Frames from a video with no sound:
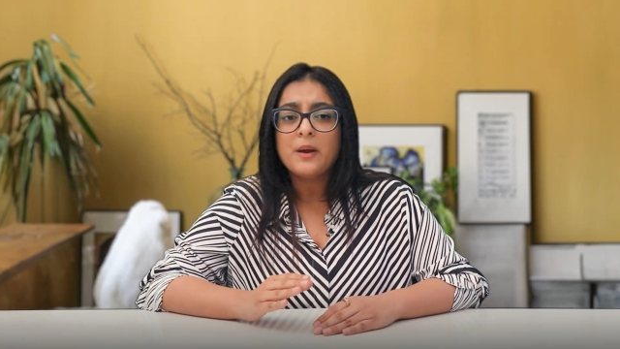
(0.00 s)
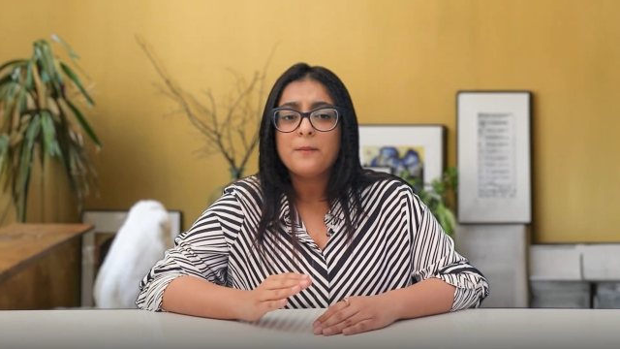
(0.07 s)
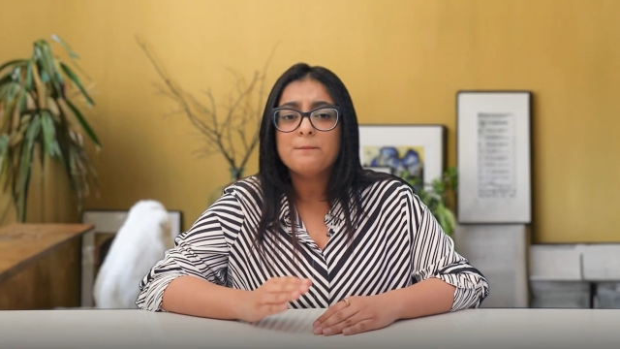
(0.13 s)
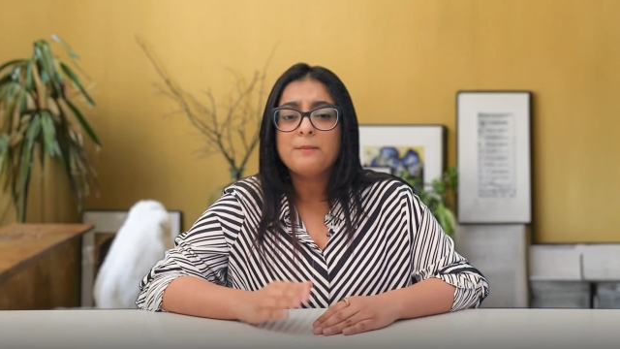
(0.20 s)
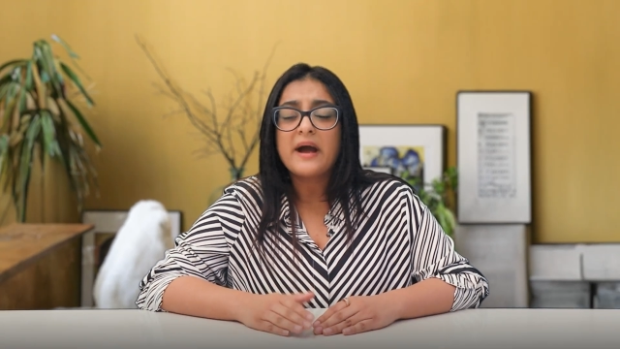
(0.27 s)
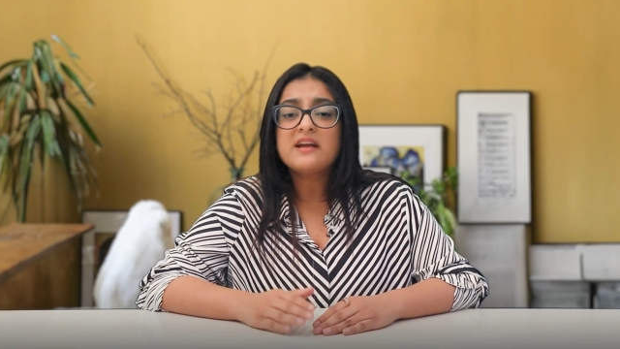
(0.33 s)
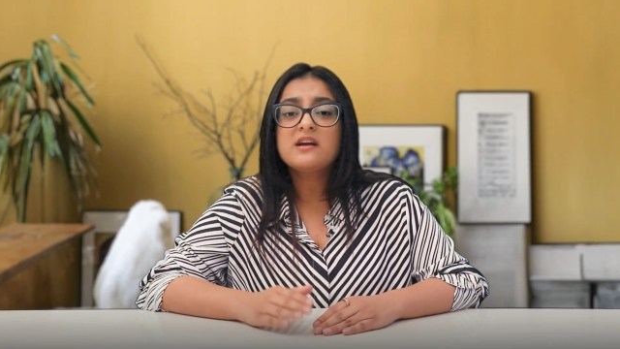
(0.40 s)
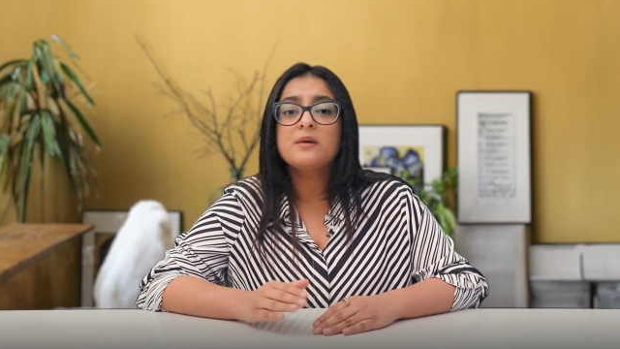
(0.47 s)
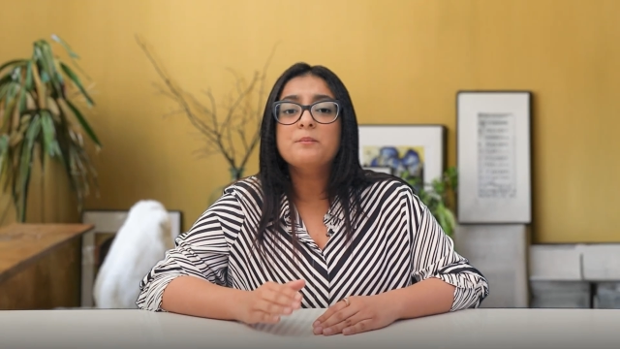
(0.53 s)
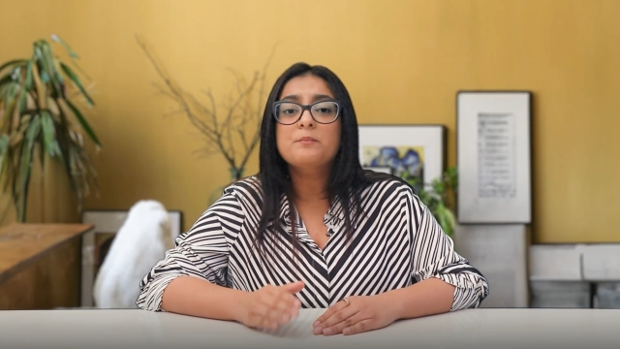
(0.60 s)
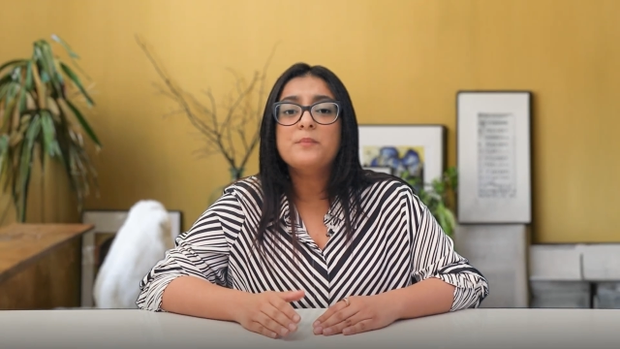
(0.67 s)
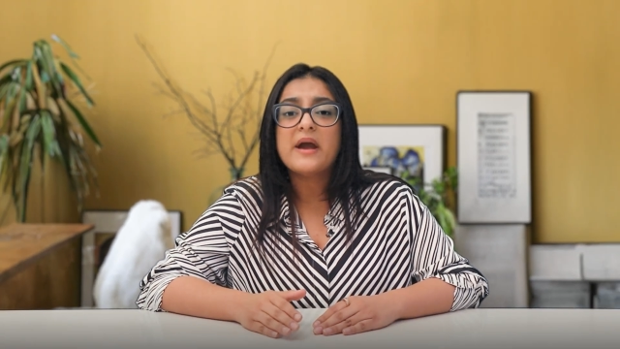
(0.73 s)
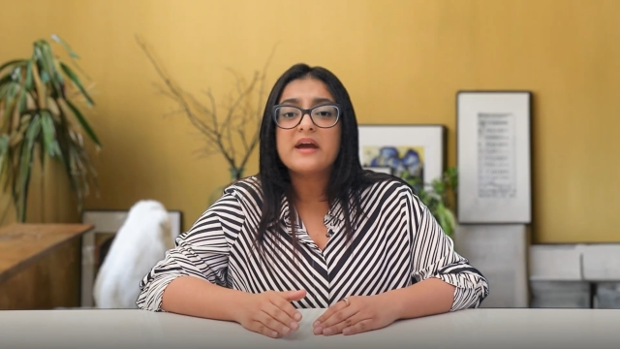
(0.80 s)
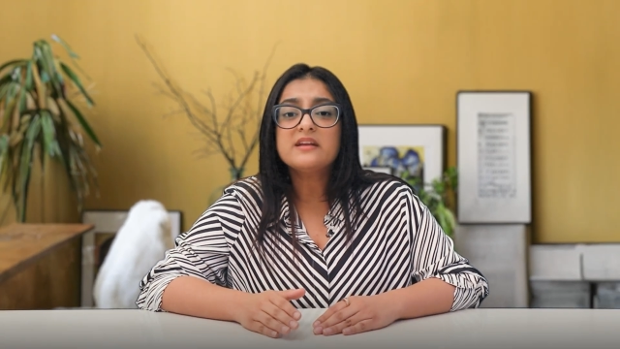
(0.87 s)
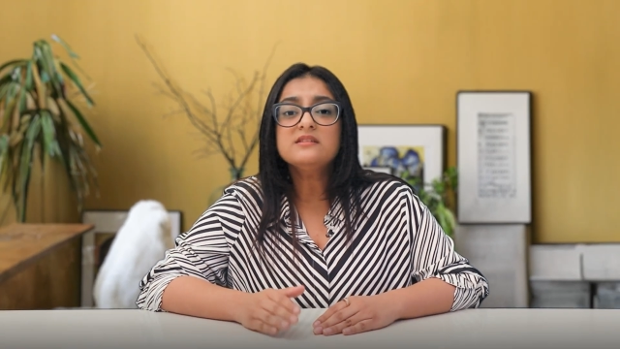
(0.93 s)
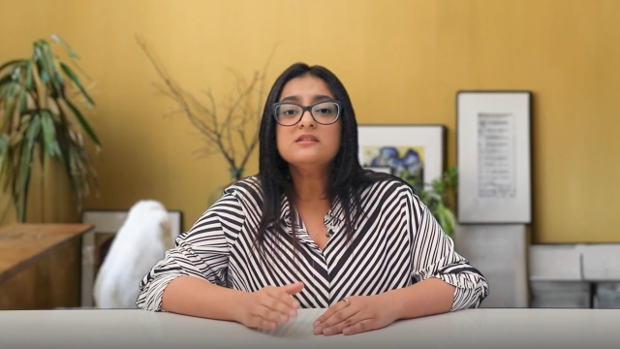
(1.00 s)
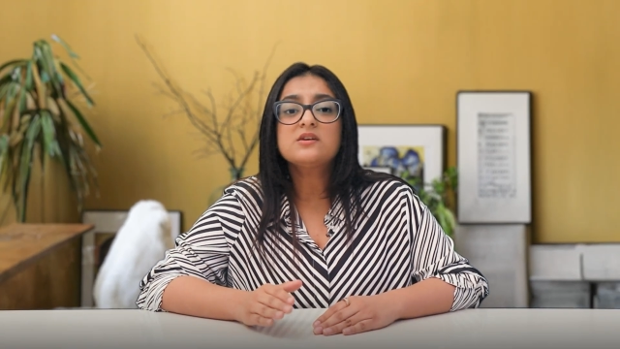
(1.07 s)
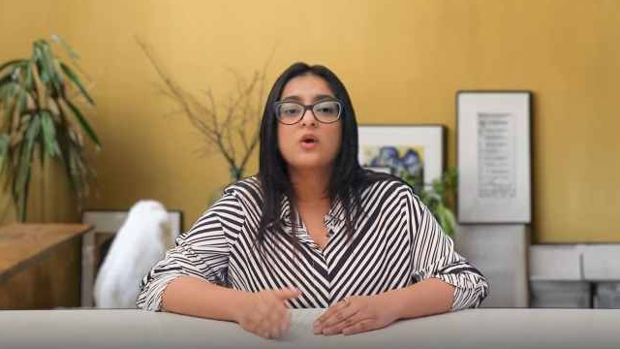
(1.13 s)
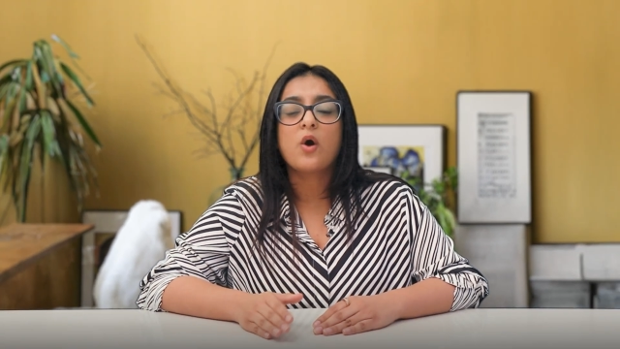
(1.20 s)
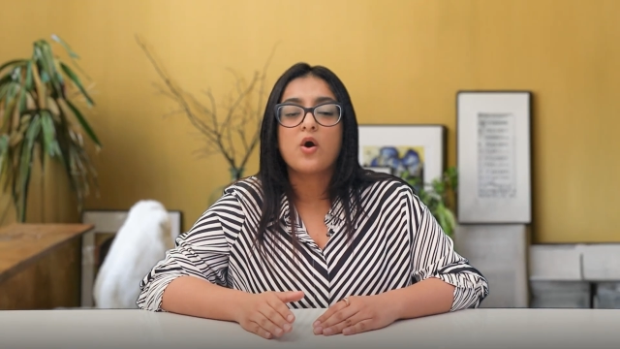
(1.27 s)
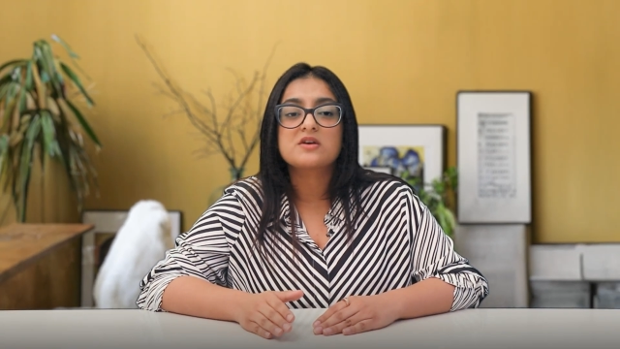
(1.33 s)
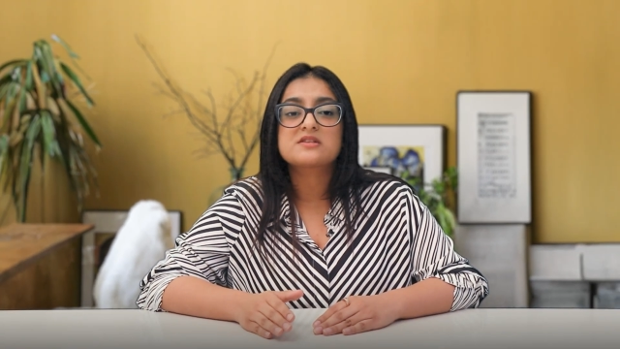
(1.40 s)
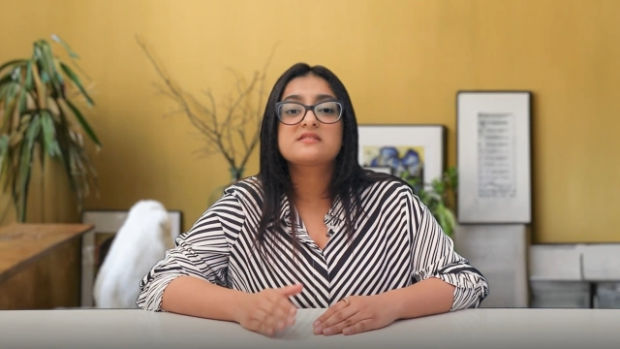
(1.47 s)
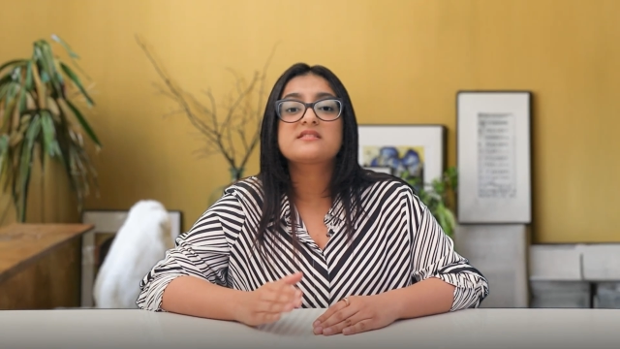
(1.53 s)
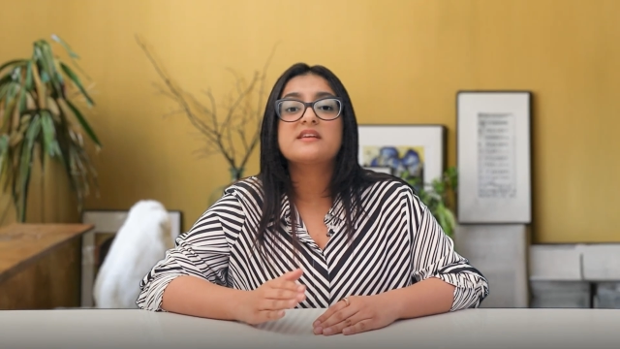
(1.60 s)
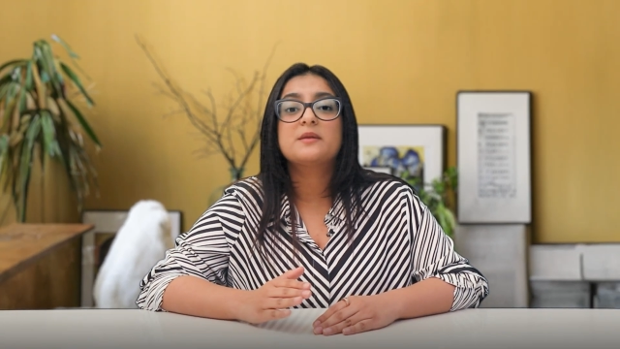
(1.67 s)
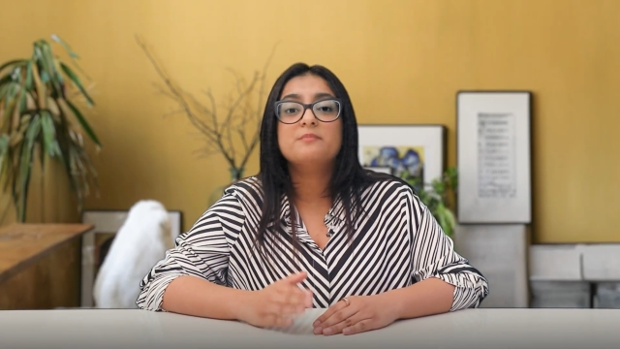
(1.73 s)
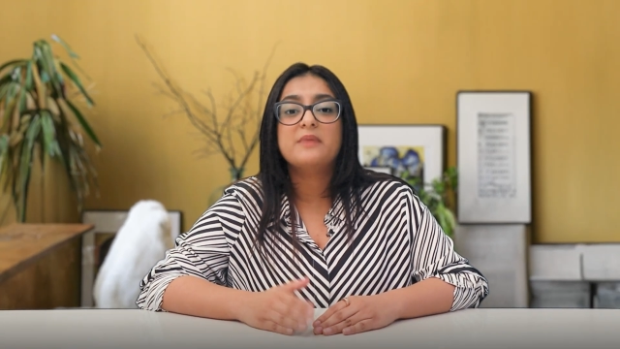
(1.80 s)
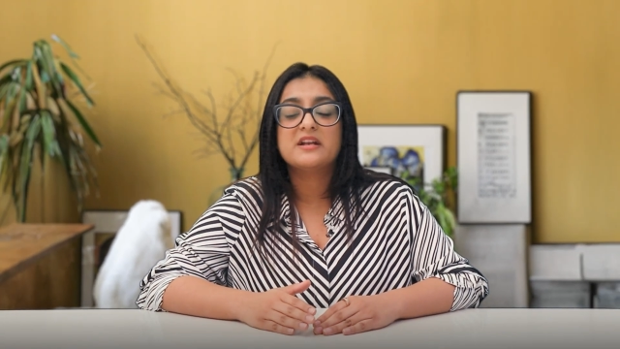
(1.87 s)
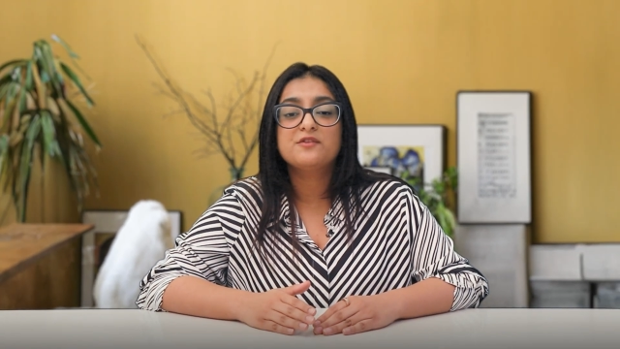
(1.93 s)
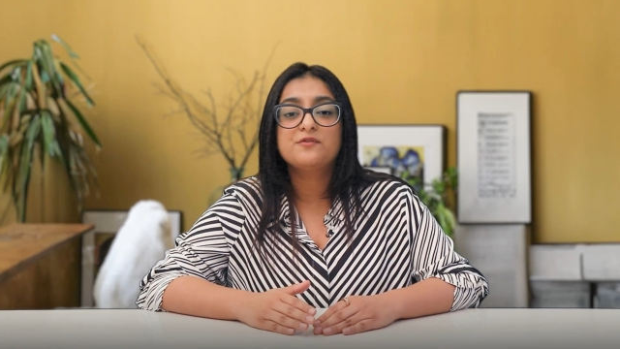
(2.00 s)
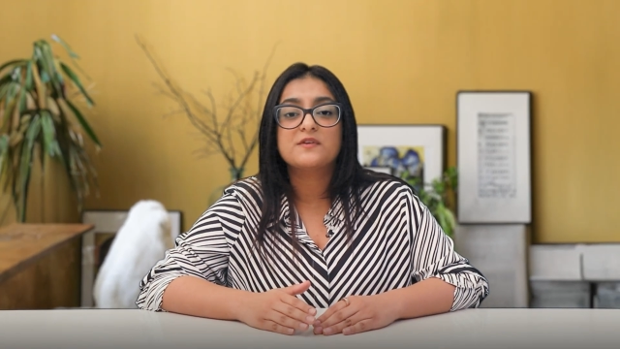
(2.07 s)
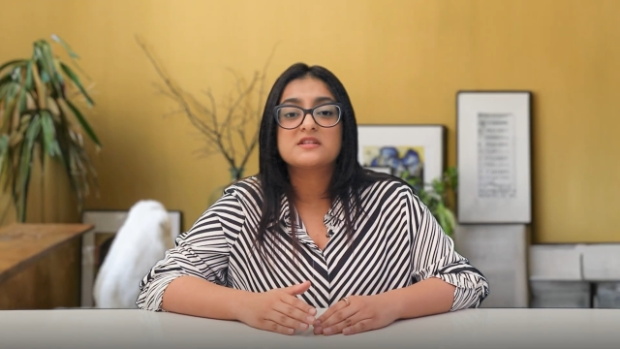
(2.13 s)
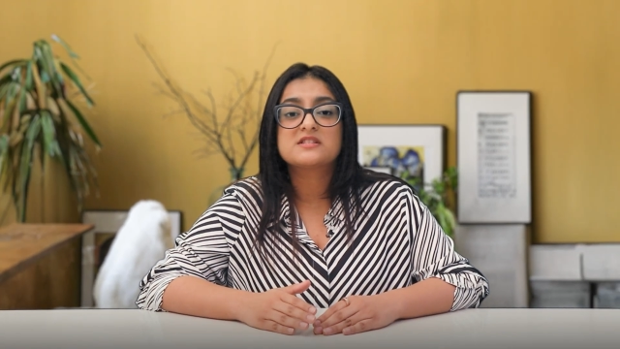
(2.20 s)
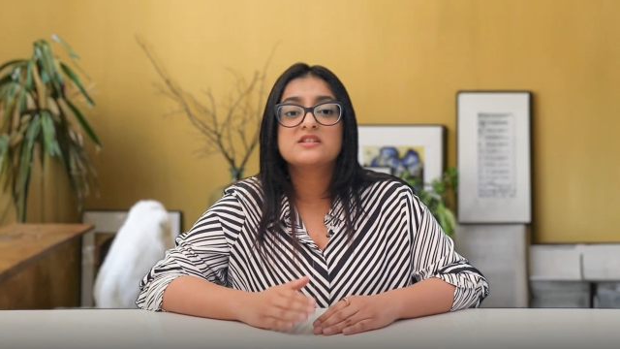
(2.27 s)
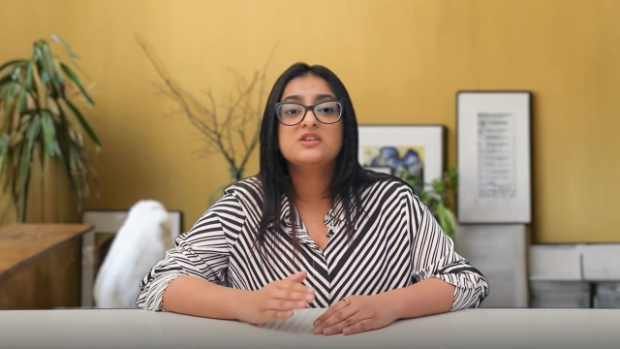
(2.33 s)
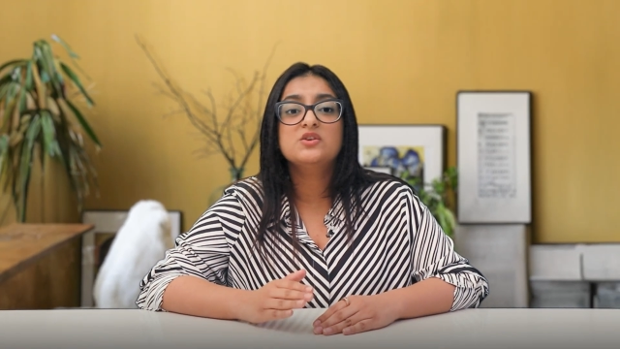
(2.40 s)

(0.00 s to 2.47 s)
By comparing the costs and benefits,